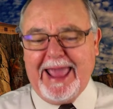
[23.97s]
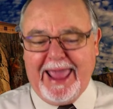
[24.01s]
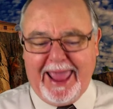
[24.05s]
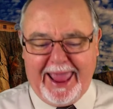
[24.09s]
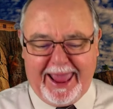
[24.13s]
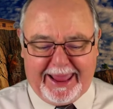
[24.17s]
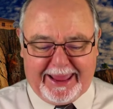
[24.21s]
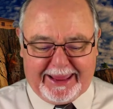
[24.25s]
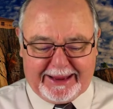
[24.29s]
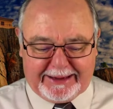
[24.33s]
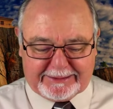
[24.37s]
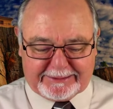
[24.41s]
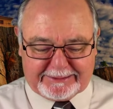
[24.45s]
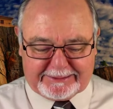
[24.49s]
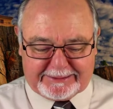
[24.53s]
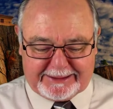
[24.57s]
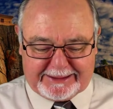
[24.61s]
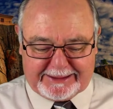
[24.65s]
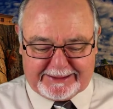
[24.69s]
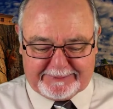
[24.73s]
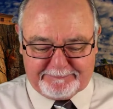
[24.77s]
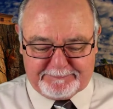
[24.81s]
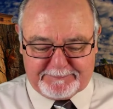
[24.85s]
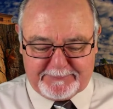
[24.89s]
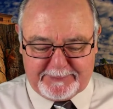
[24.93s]
and
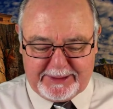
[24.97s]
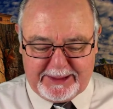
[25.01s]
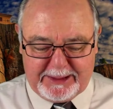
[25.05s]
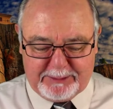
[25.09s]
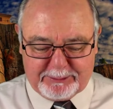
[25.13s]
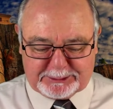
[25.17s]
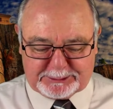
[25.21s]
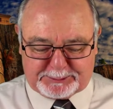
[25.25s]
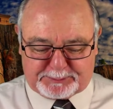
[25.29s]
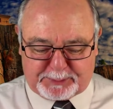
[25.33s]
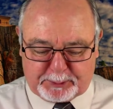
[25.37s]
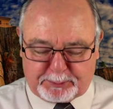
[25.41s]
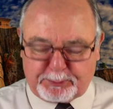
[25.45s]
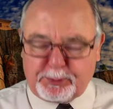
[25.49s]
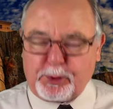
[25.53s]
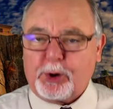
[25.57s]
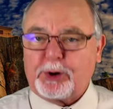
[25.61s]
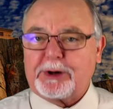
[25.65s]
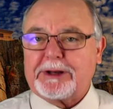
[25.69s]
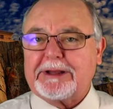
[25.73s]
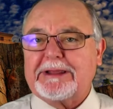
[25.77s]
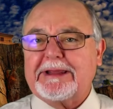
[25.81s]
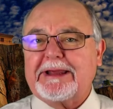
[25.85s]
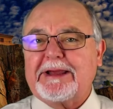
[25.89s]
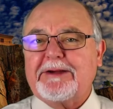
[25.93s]
um, it was
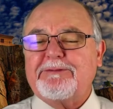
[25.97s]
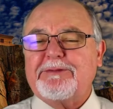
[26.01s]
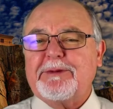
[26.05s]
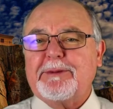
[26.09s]
purportedly